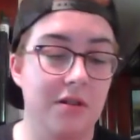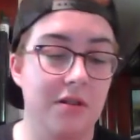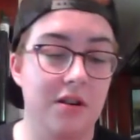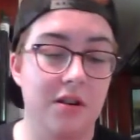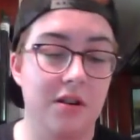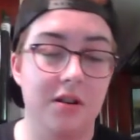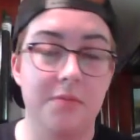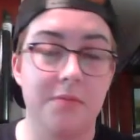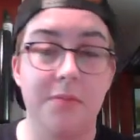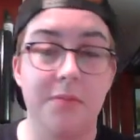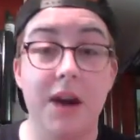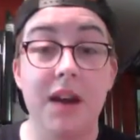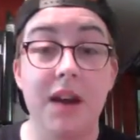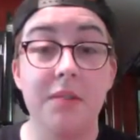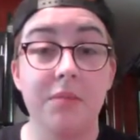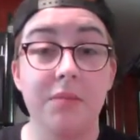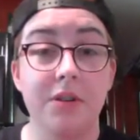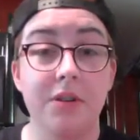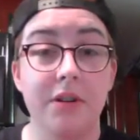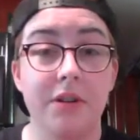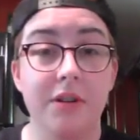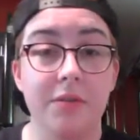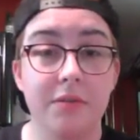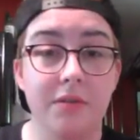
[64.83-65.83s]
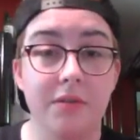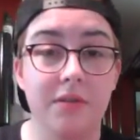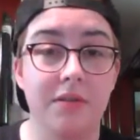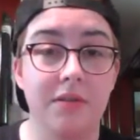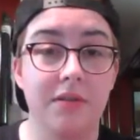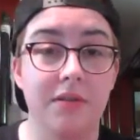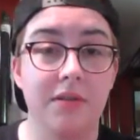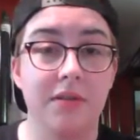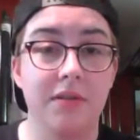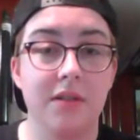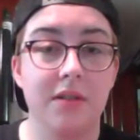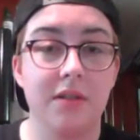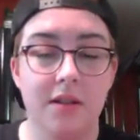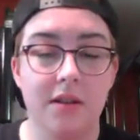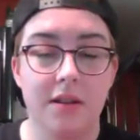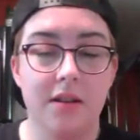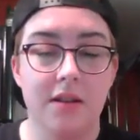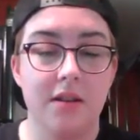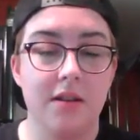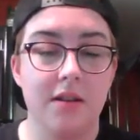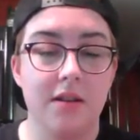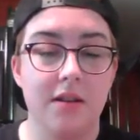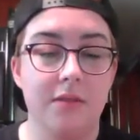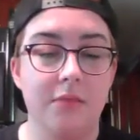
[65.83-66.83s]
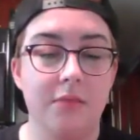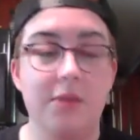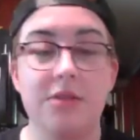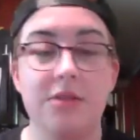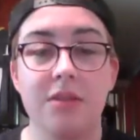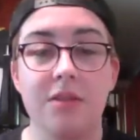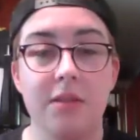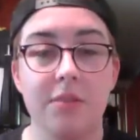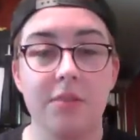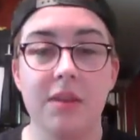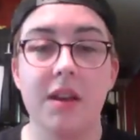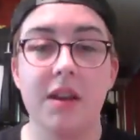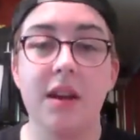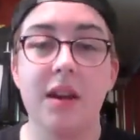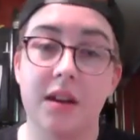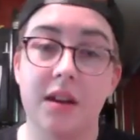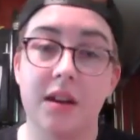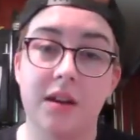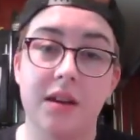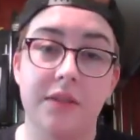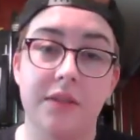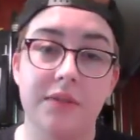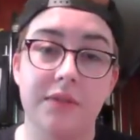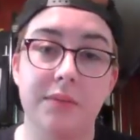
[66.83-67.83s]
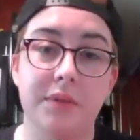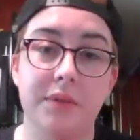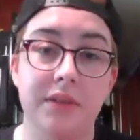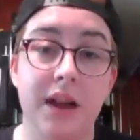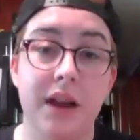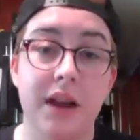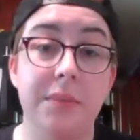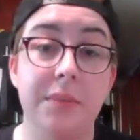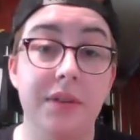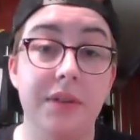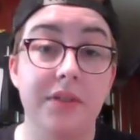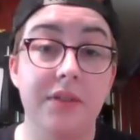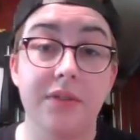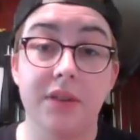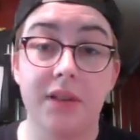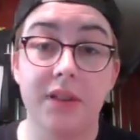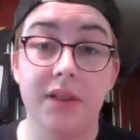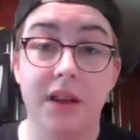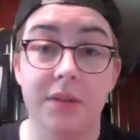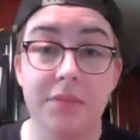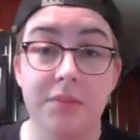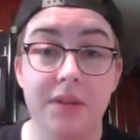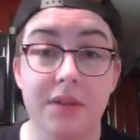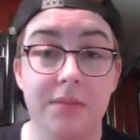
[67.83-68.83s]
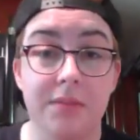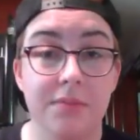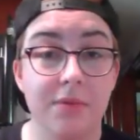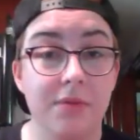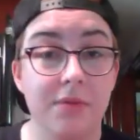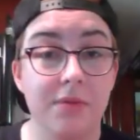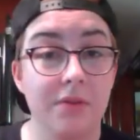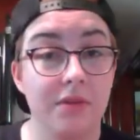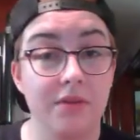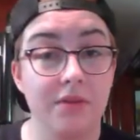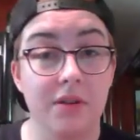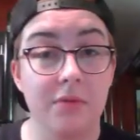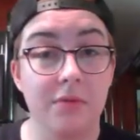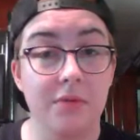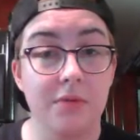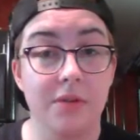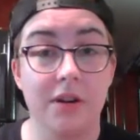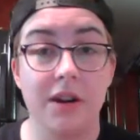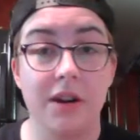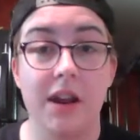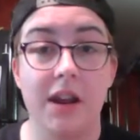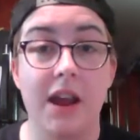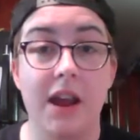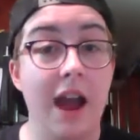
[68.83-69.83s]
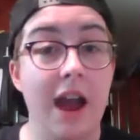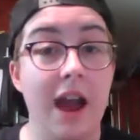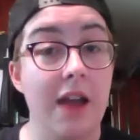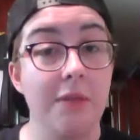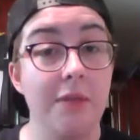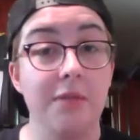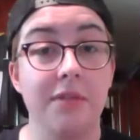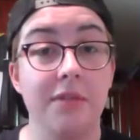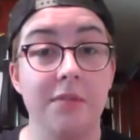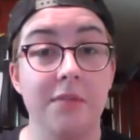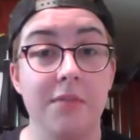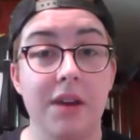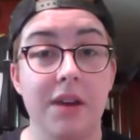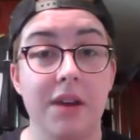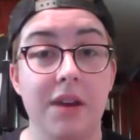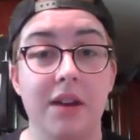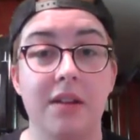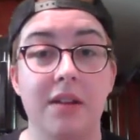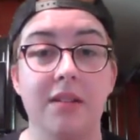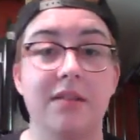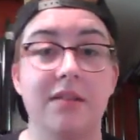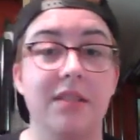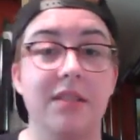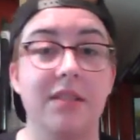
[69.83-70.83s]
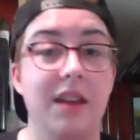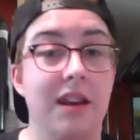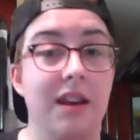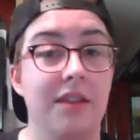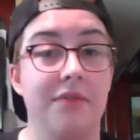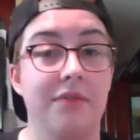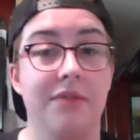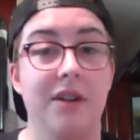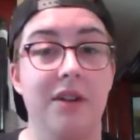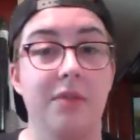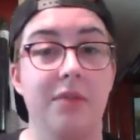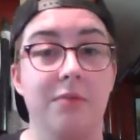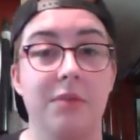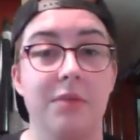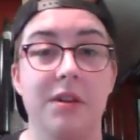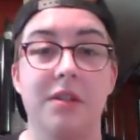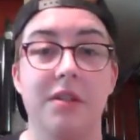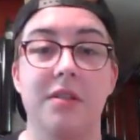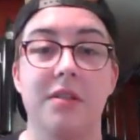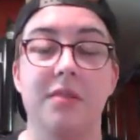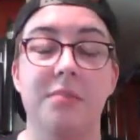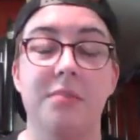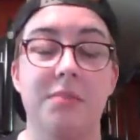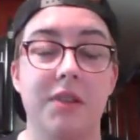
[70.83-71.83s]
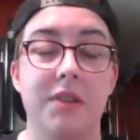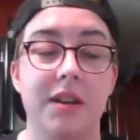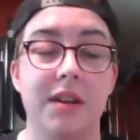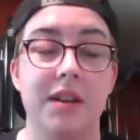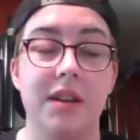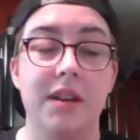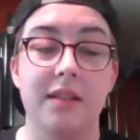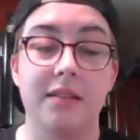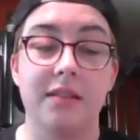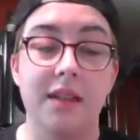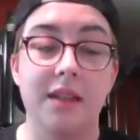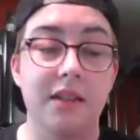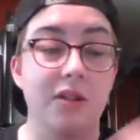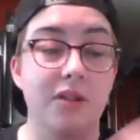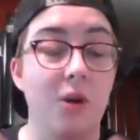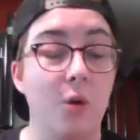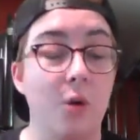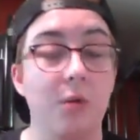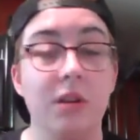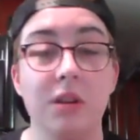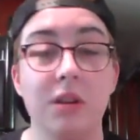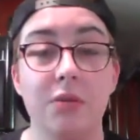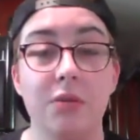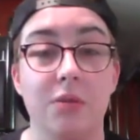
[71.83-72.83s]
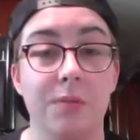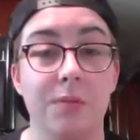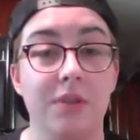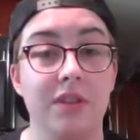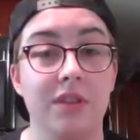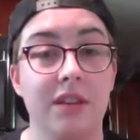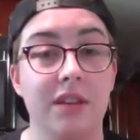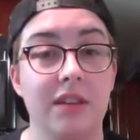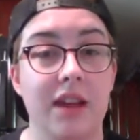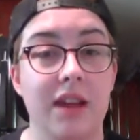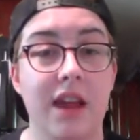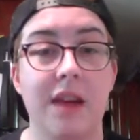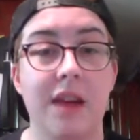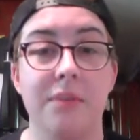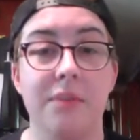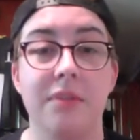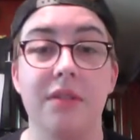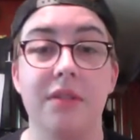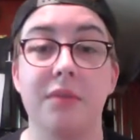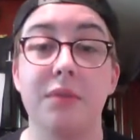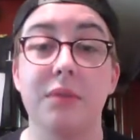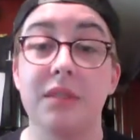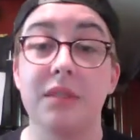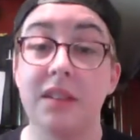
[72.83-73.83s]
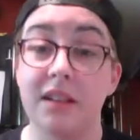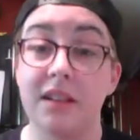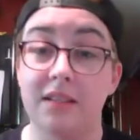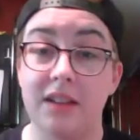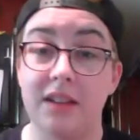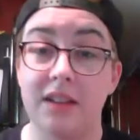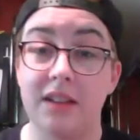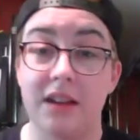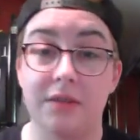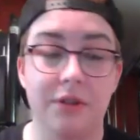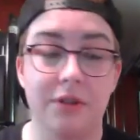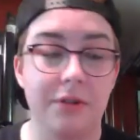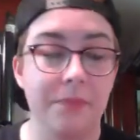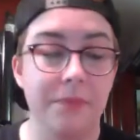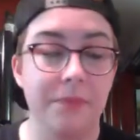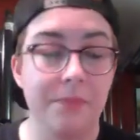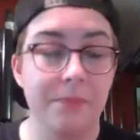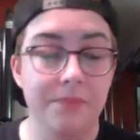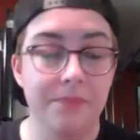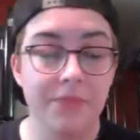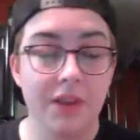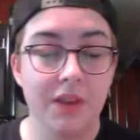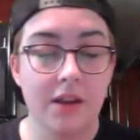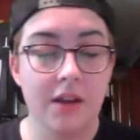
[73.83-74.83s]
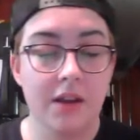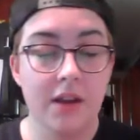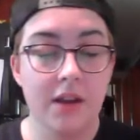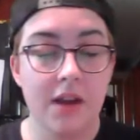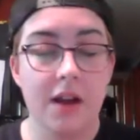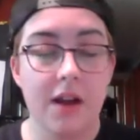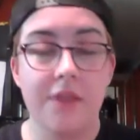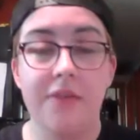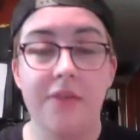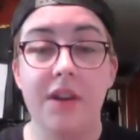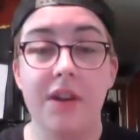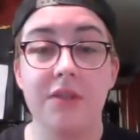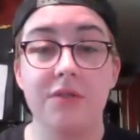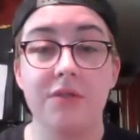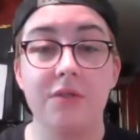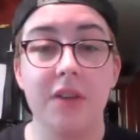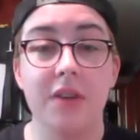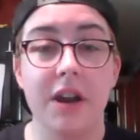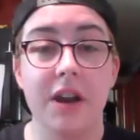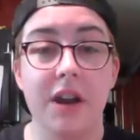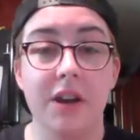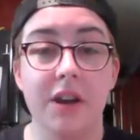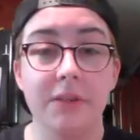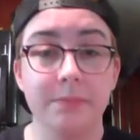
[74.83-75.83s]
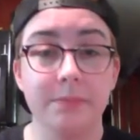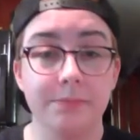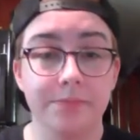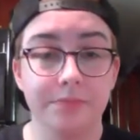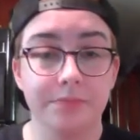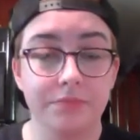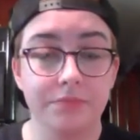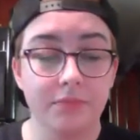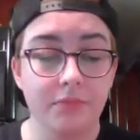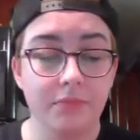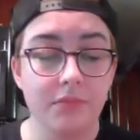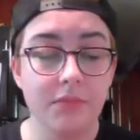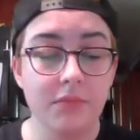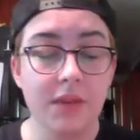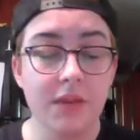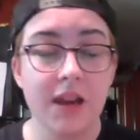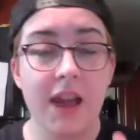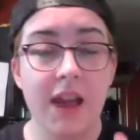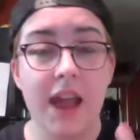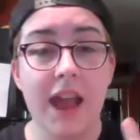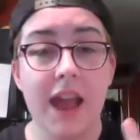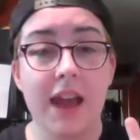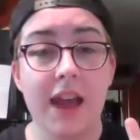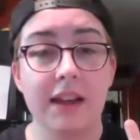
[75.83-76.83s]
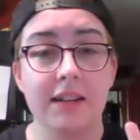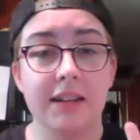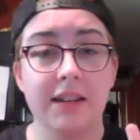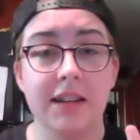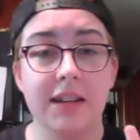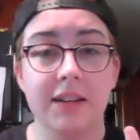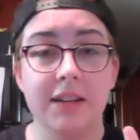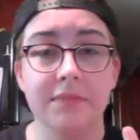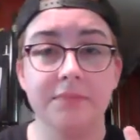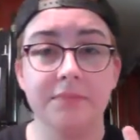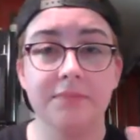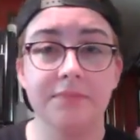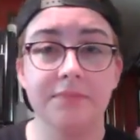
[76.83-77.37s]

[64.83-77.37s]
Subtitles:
are bottom growth, which can be an uncomfortable topic for a lot of people. Don't worry, I was embarrassed and it felt weird, but it's a totally normal thing that happens with testosterone. Facial hair, acne,